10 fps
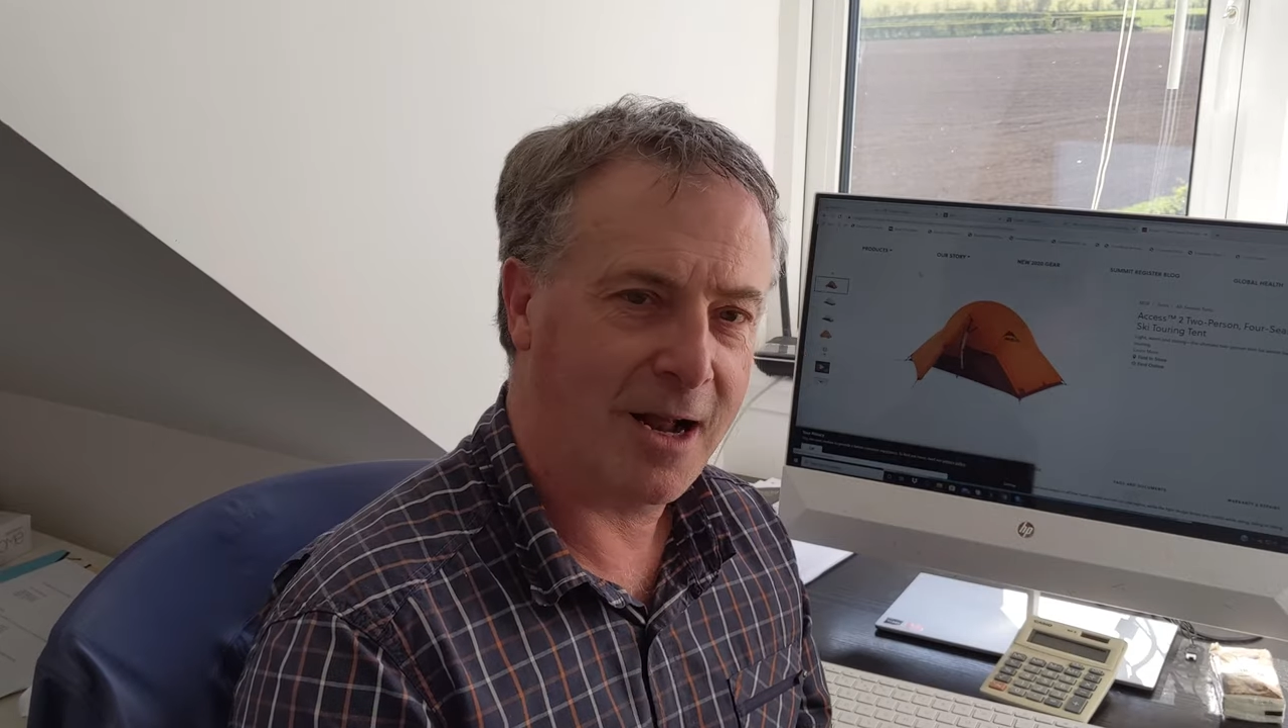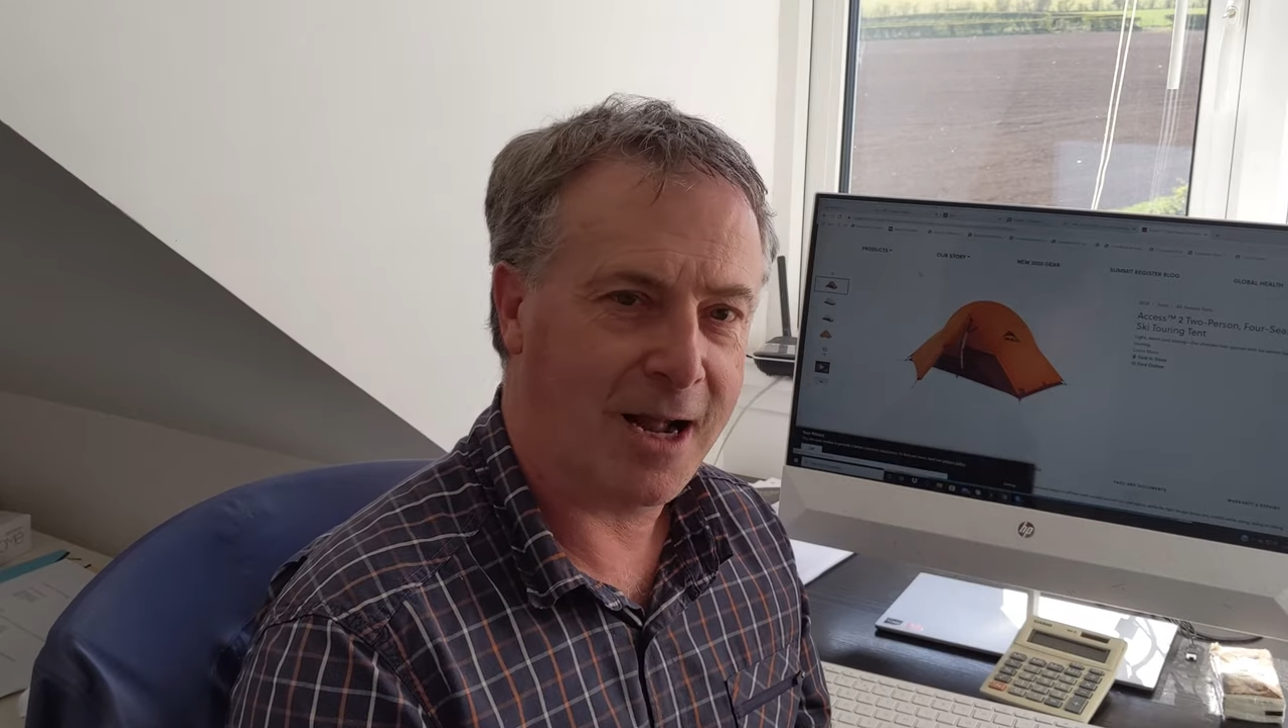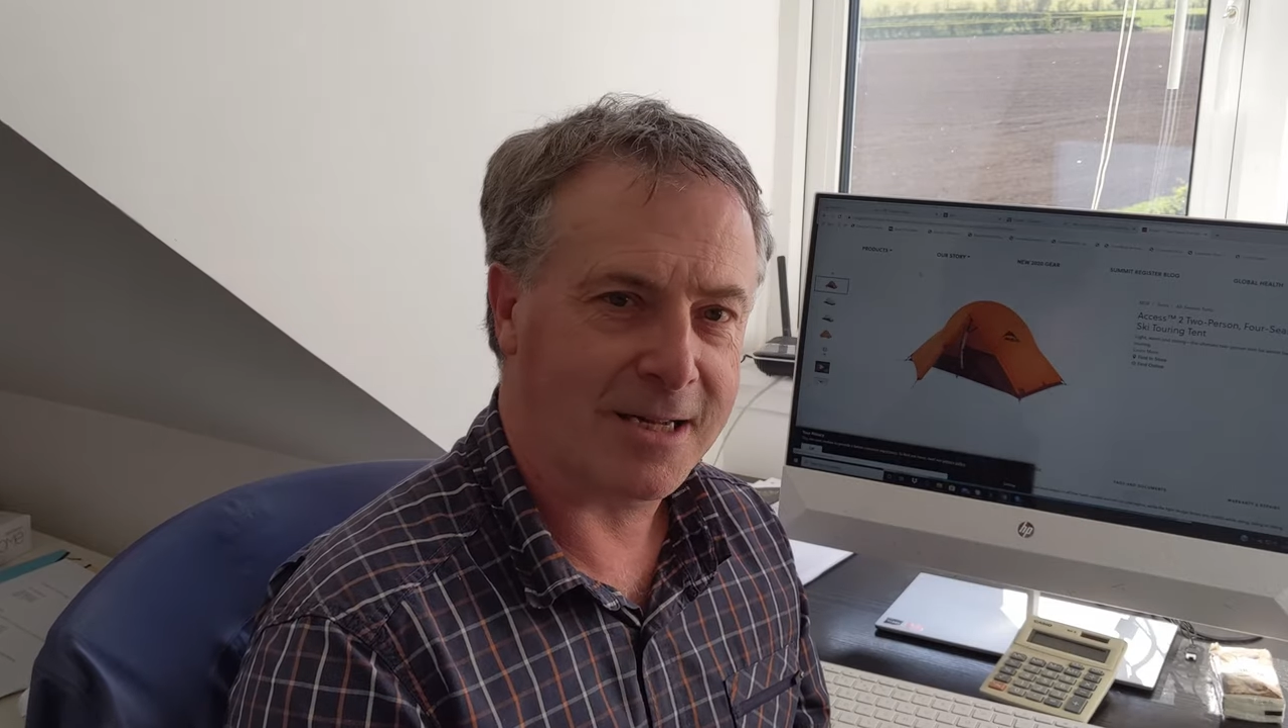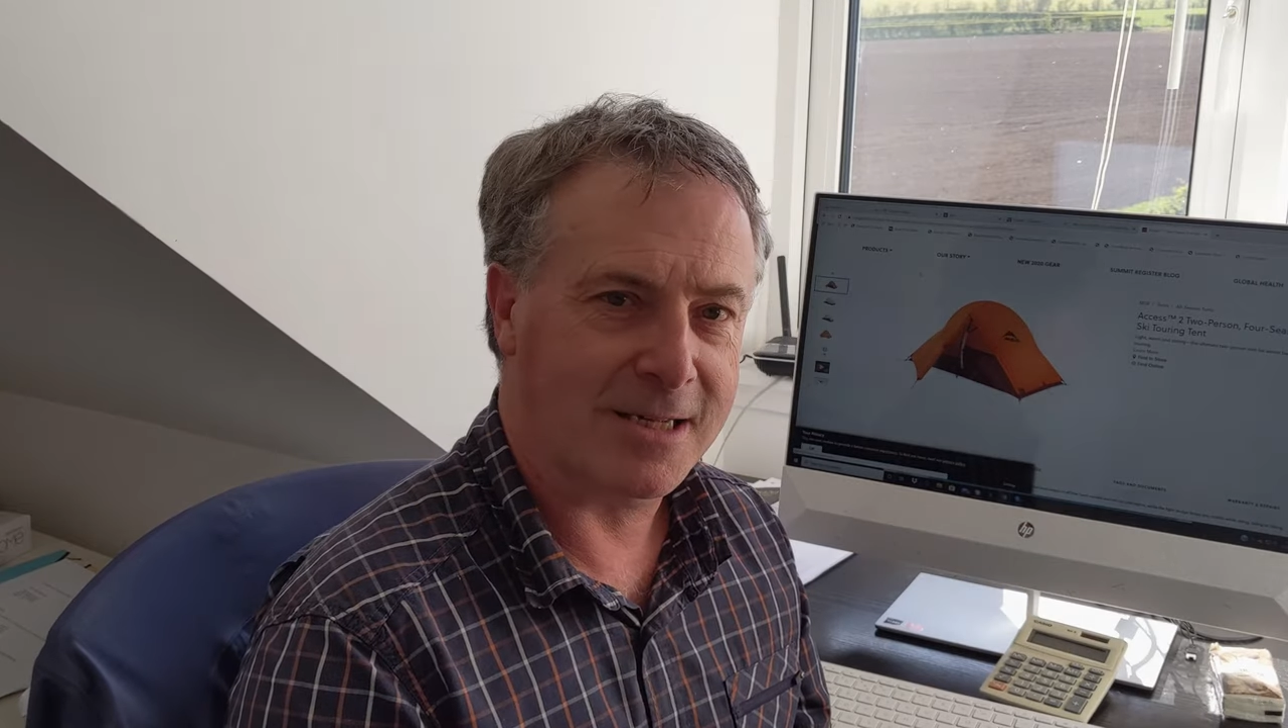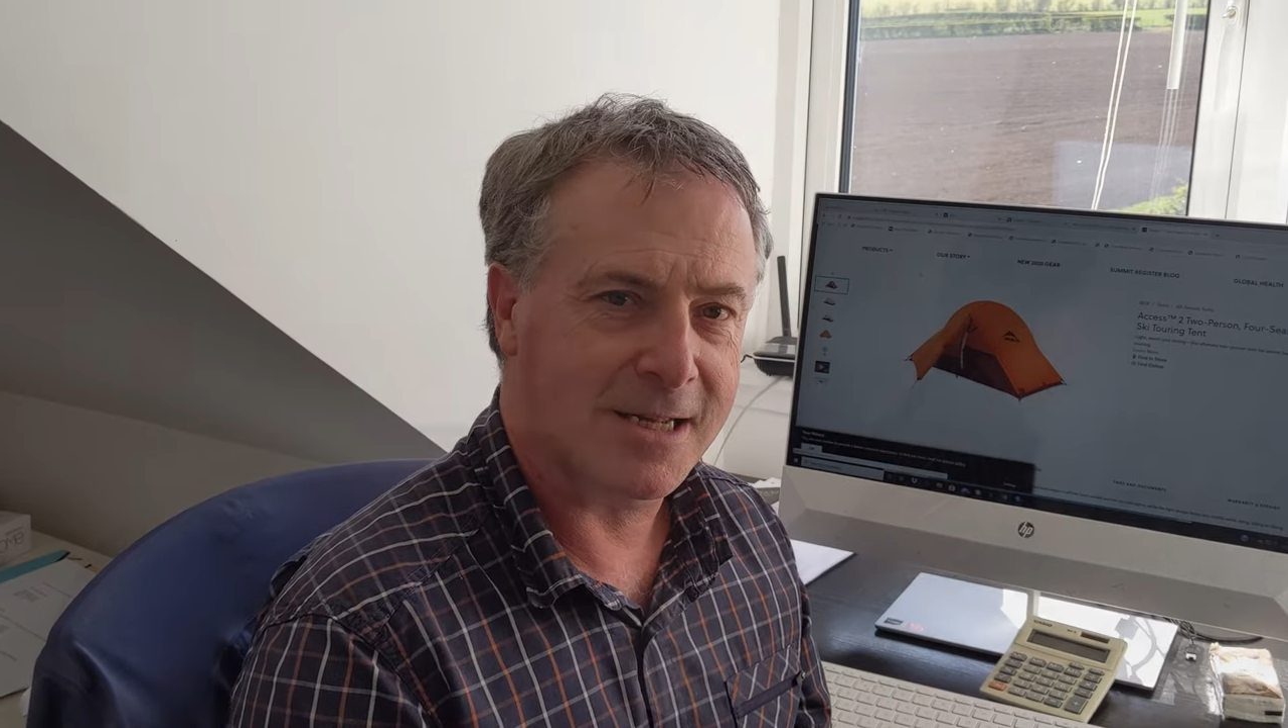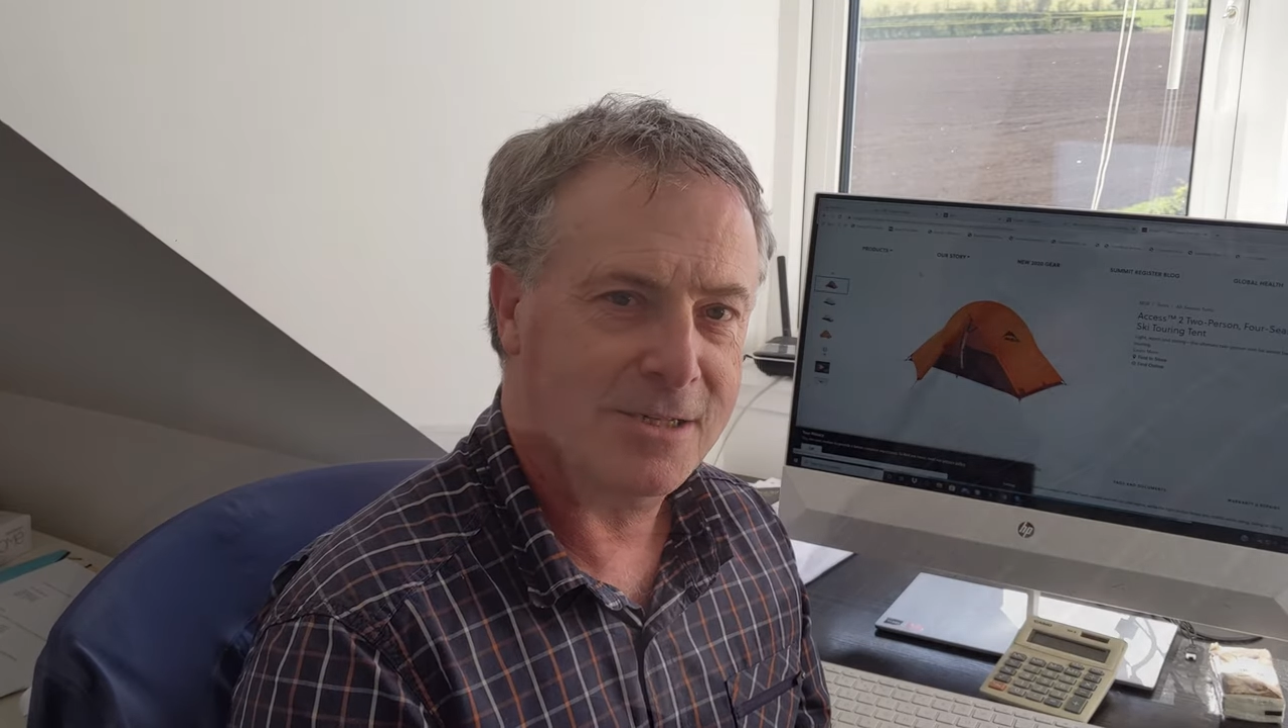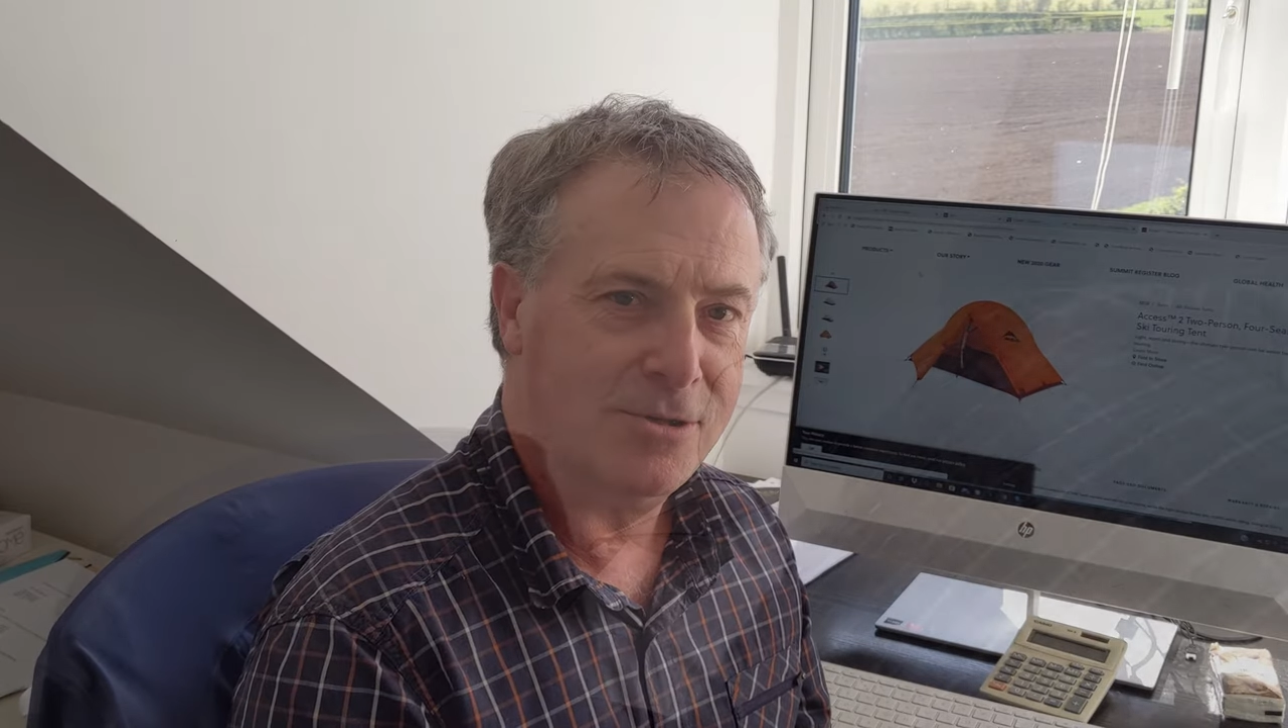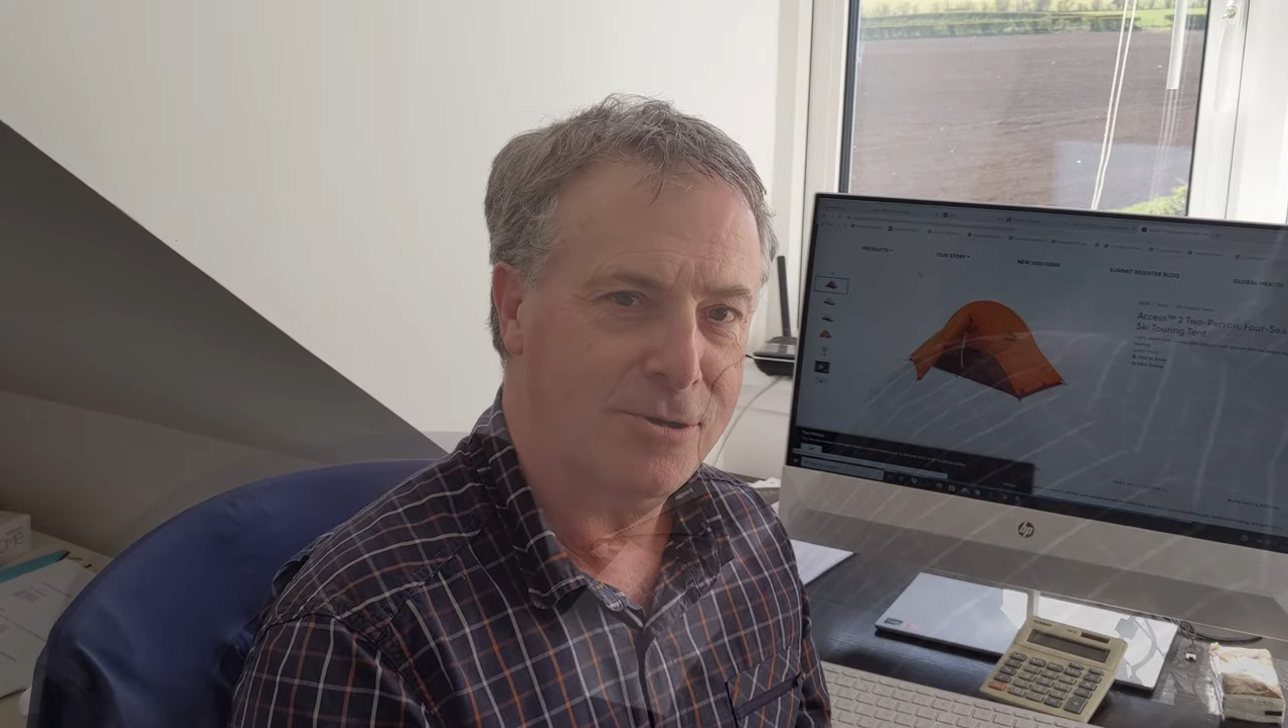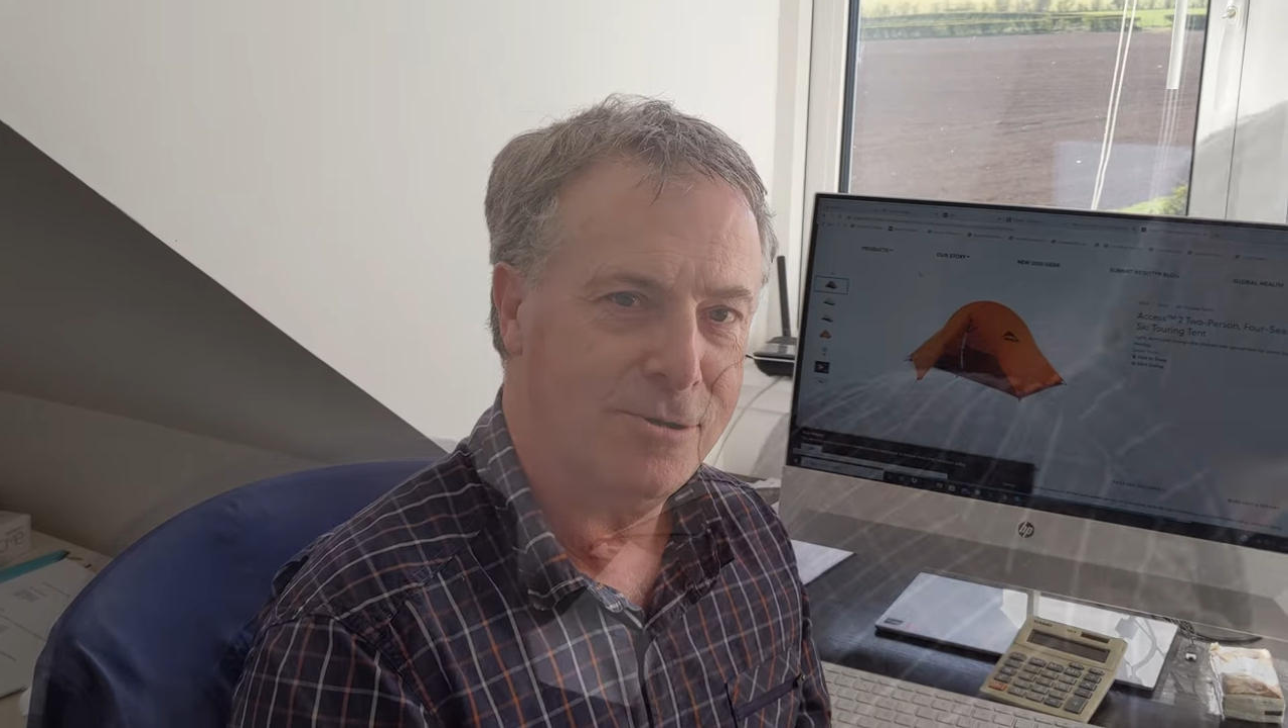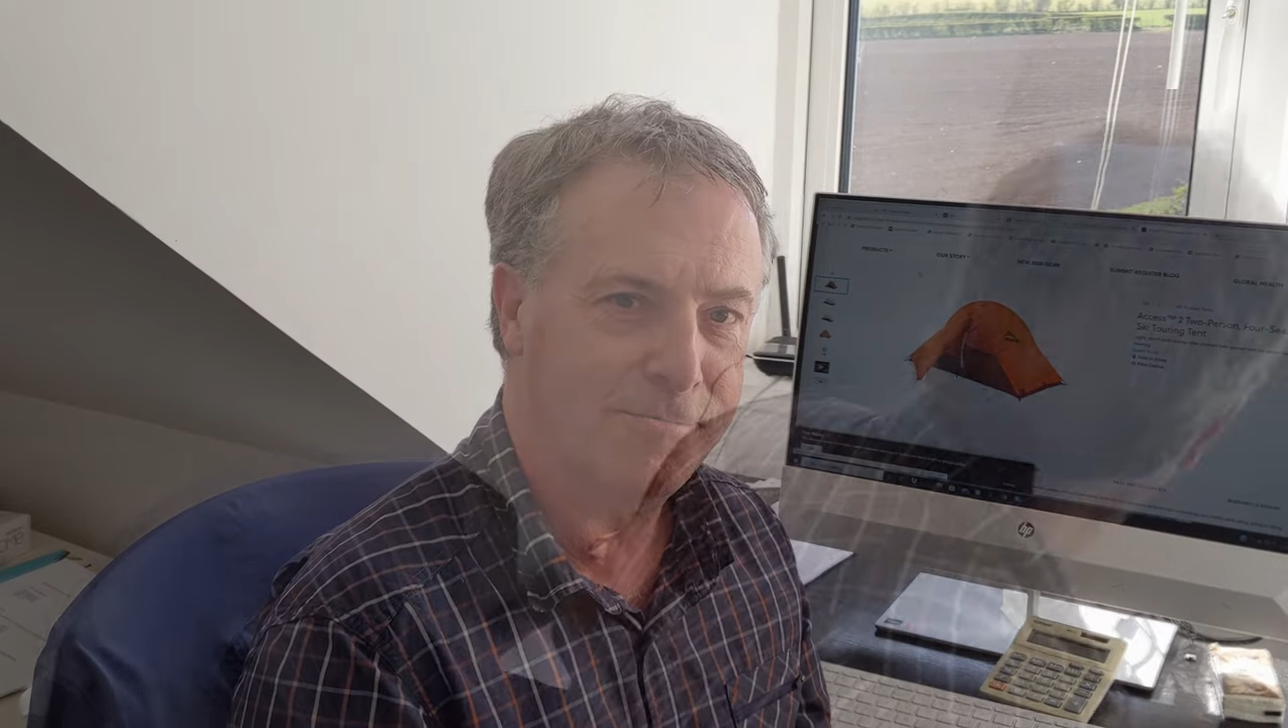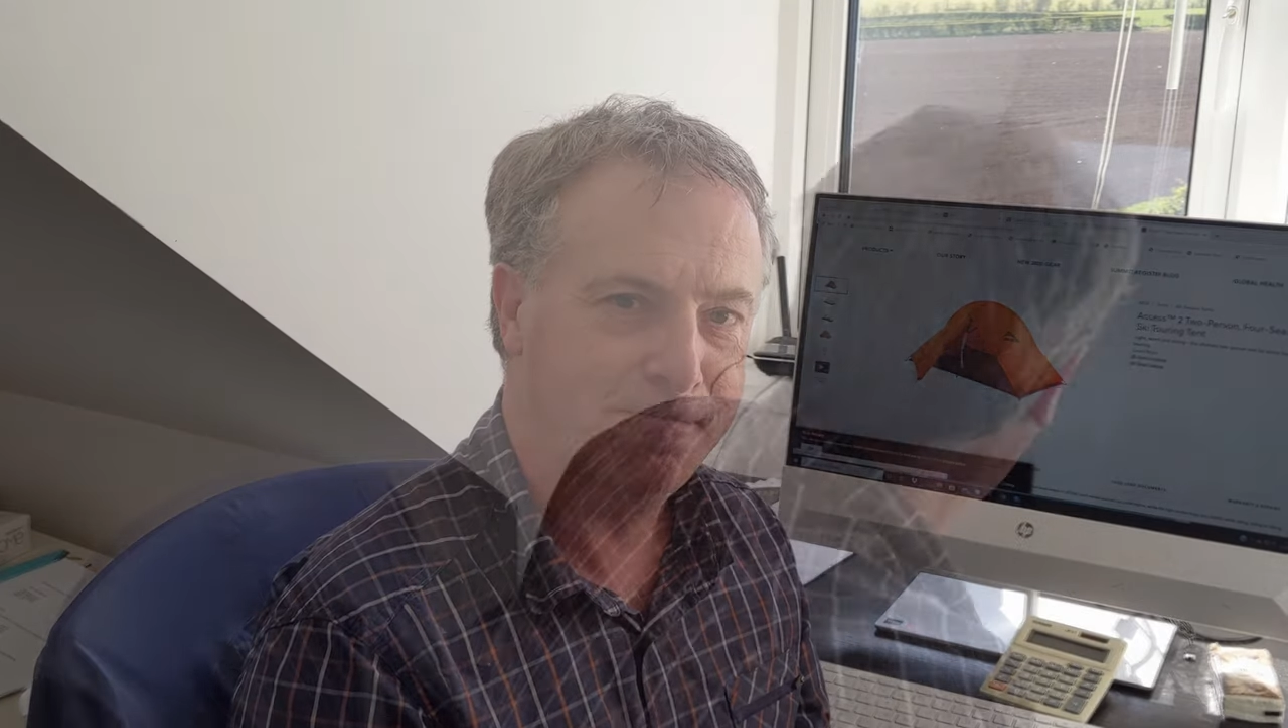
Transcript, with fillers: Access 2.